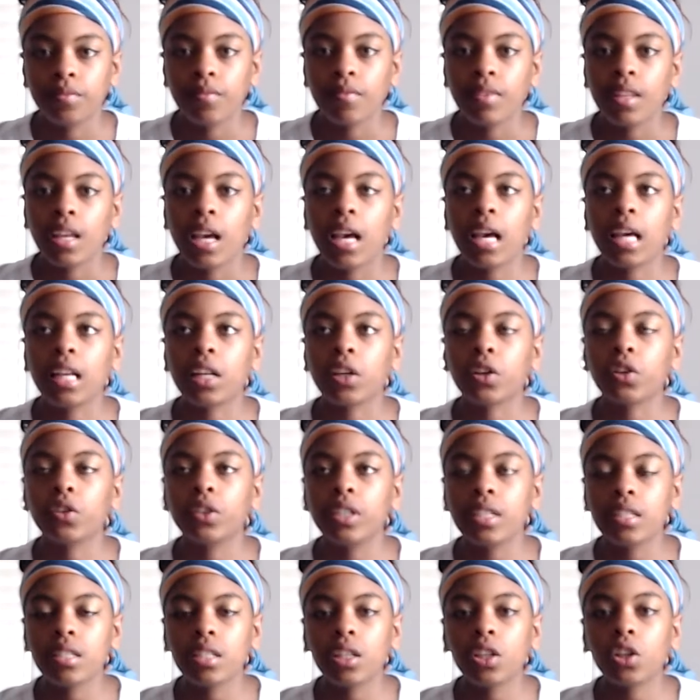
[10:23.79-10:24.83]
and
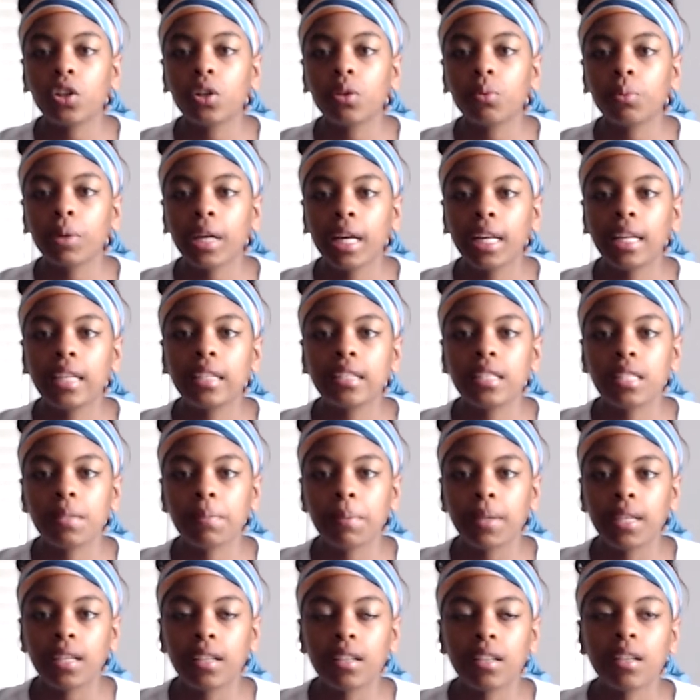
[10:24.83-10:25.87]
increasing your riding
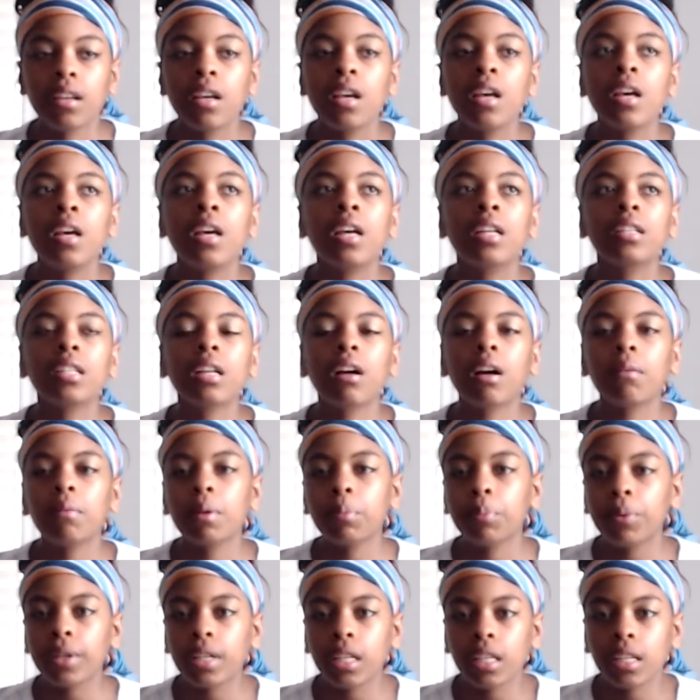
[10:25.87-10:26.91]
speed. Now, I'm a
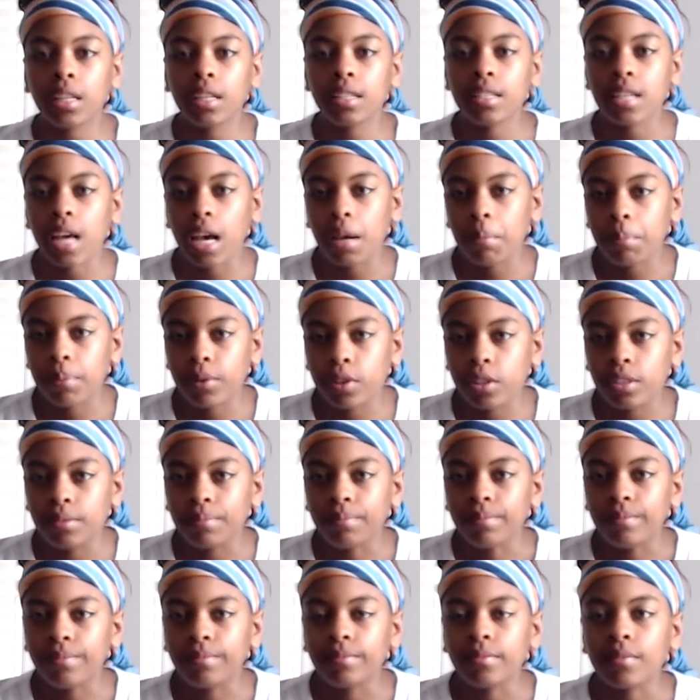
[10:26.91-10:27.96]
pretty good typer.
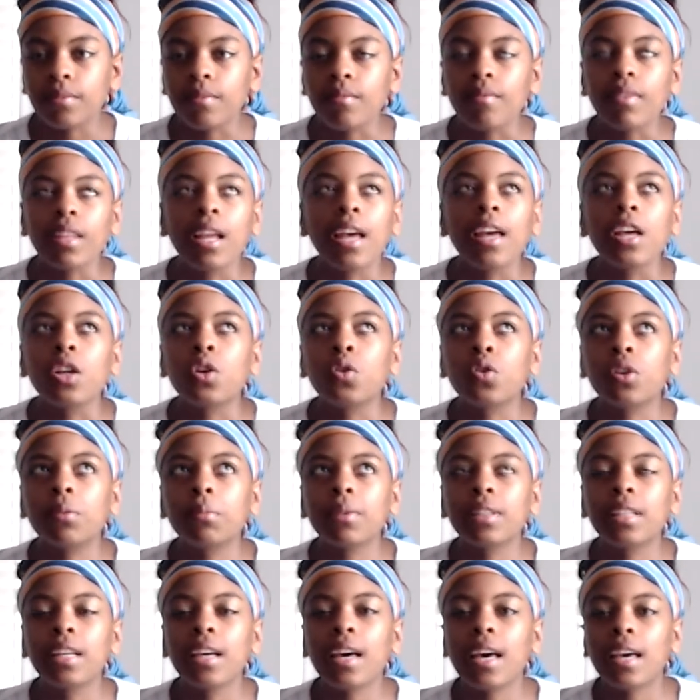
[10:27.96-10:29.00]

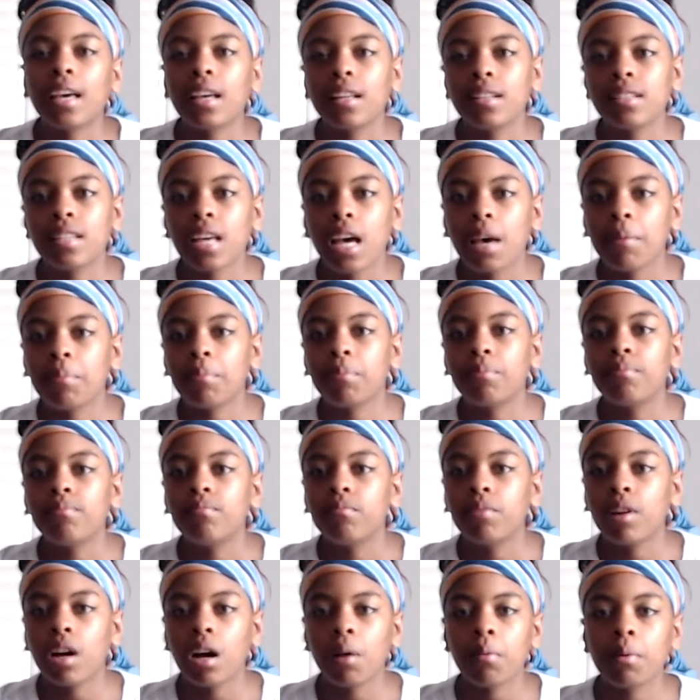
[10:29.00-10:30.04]
Normally, I can type
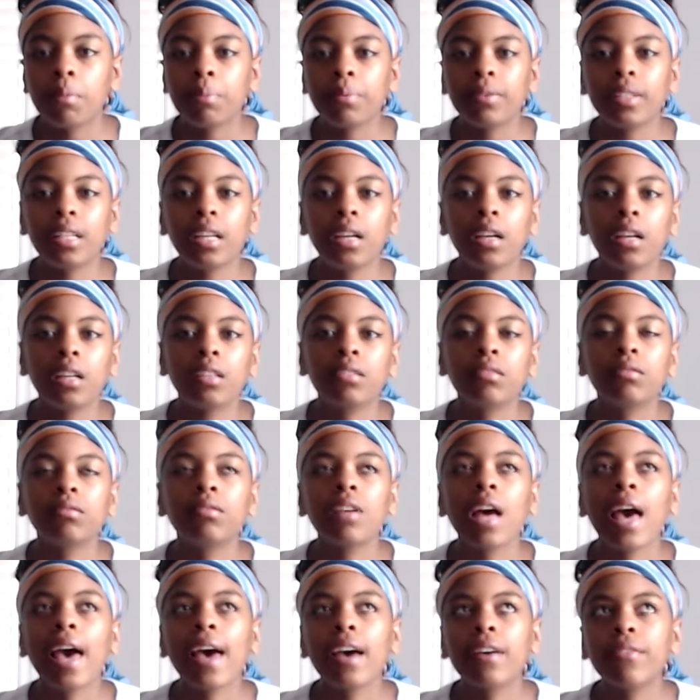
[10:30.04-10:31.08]
probably
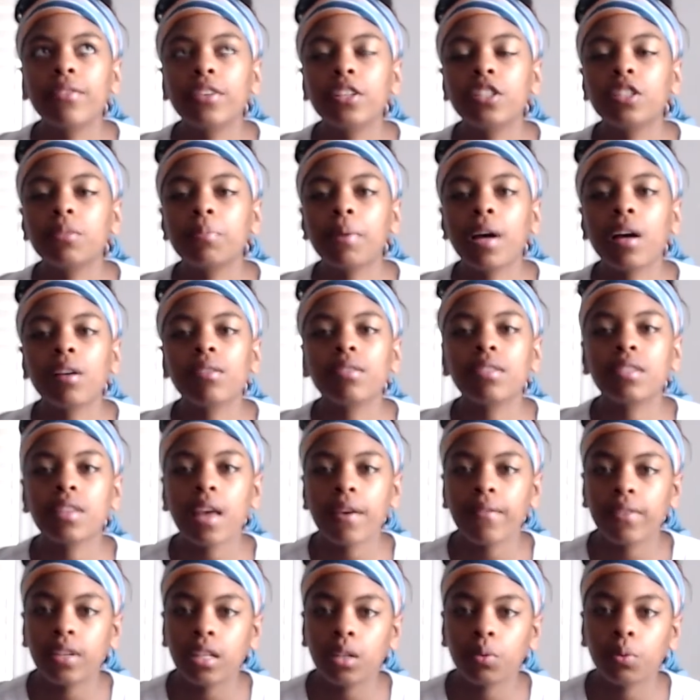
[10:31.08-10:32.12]
average about
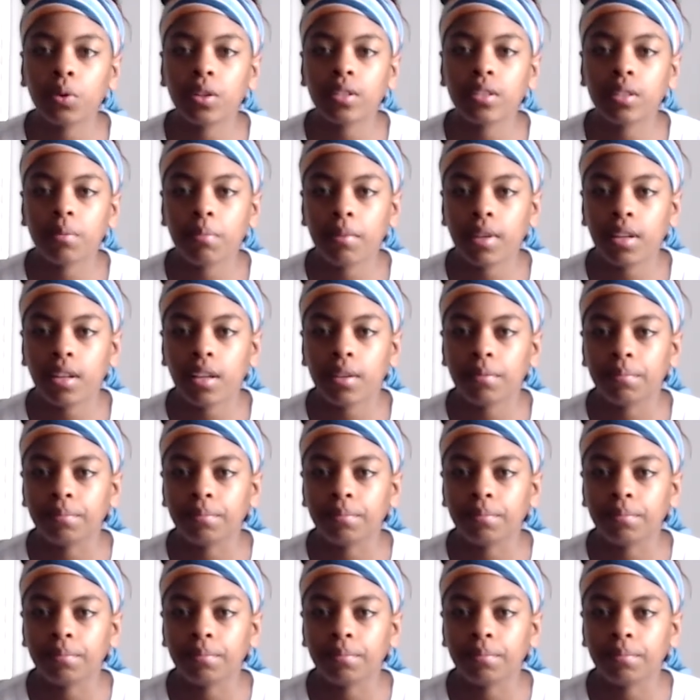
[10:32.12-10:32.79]
70 words a minute